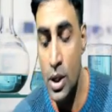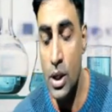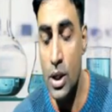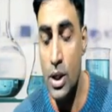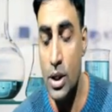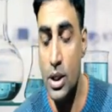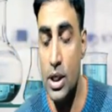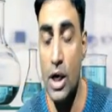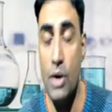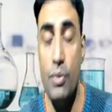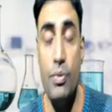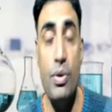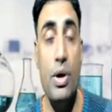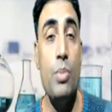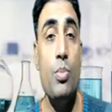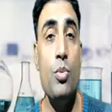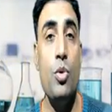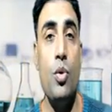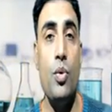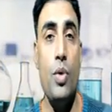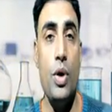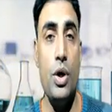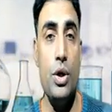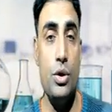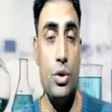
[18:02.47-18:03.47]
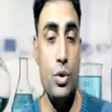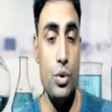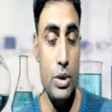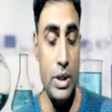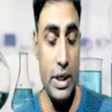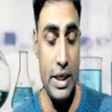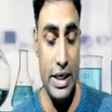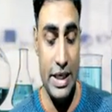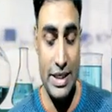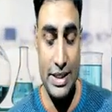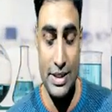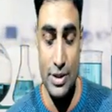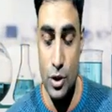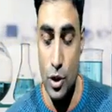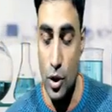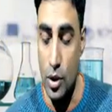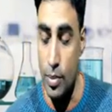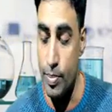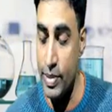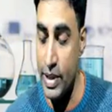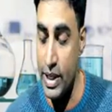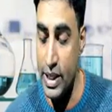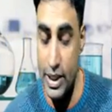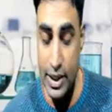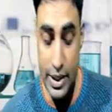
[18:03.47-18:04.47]
Now we'll move on to the next
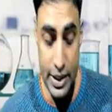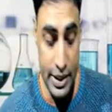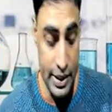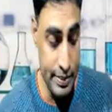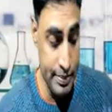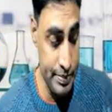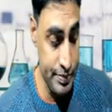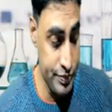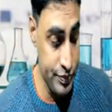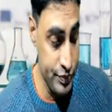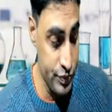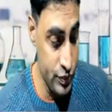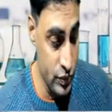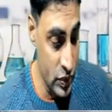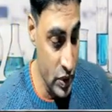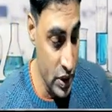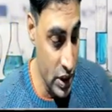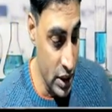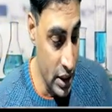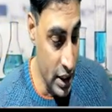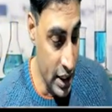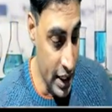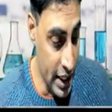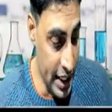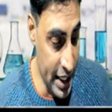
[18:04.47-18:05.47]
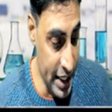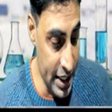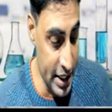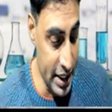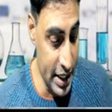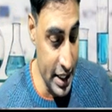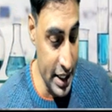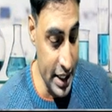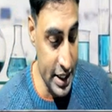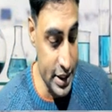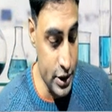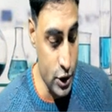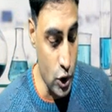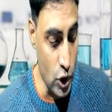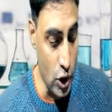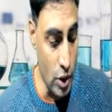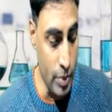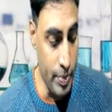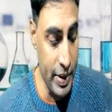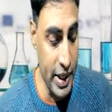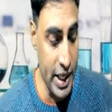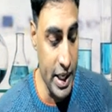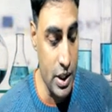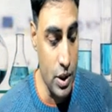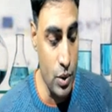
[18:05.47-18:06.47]
topic. And in the next
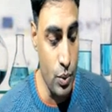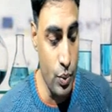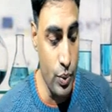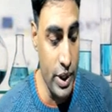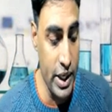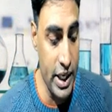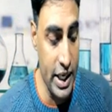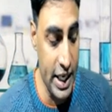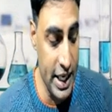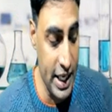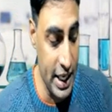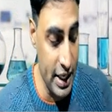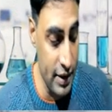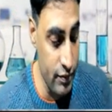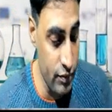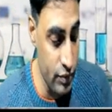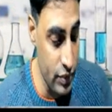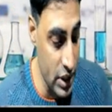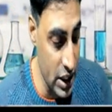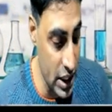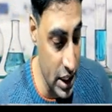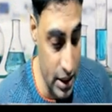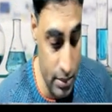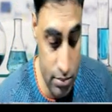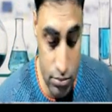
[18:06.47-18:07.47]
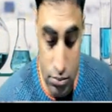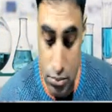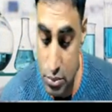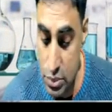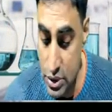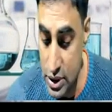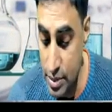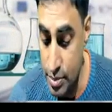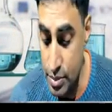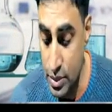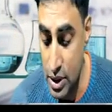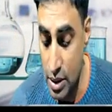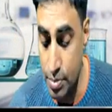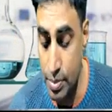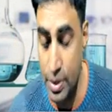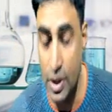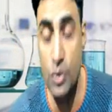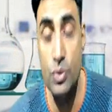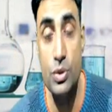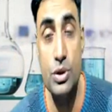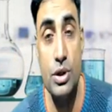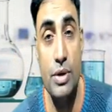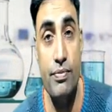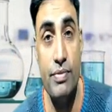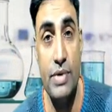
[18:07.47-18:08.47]
topic, we have some
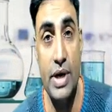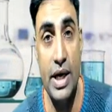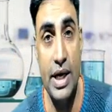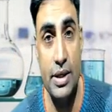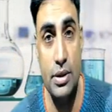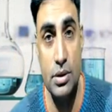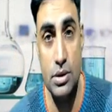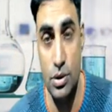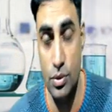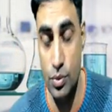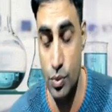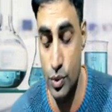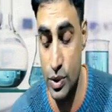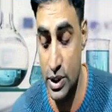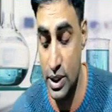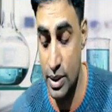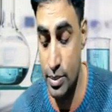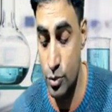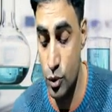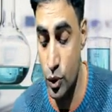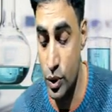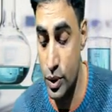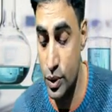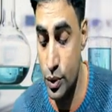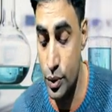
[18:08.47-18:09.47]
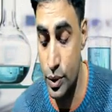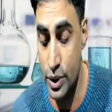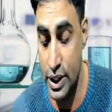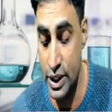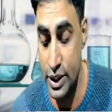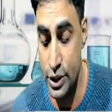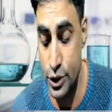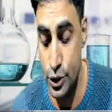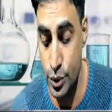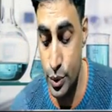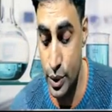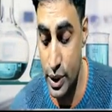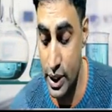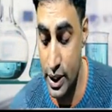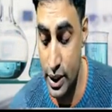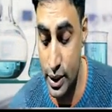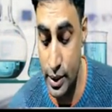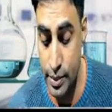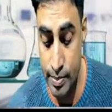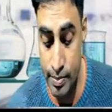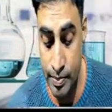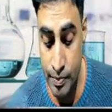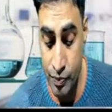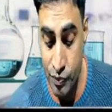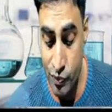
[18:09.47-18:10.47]
compounds of nitrogen, which I'm going to teach you here.
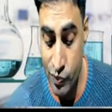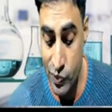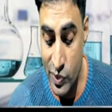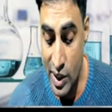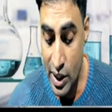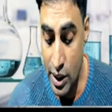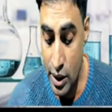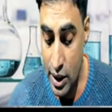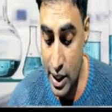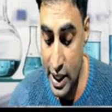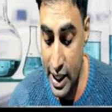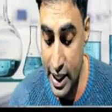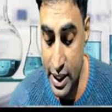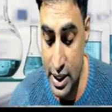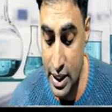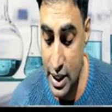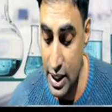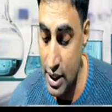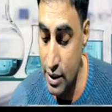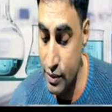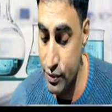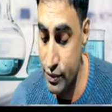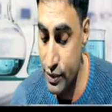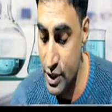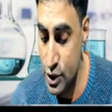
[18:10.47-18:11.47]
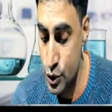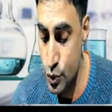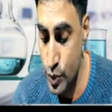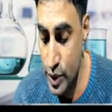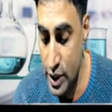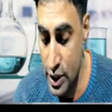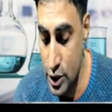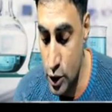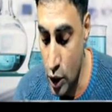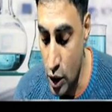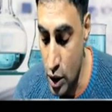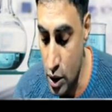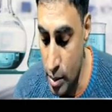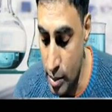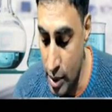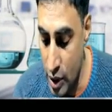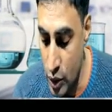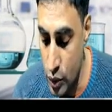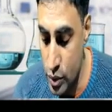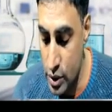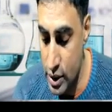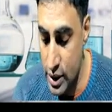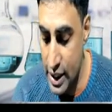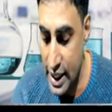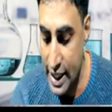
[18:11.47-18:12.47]
Like first we'll talk
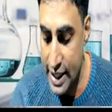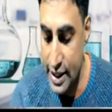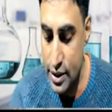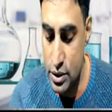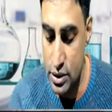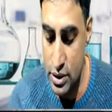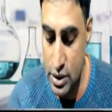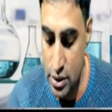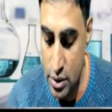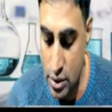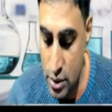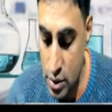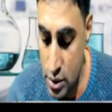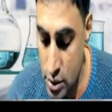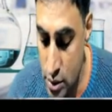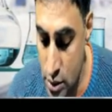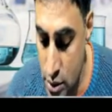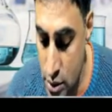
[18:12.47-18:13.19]
about nitrogen.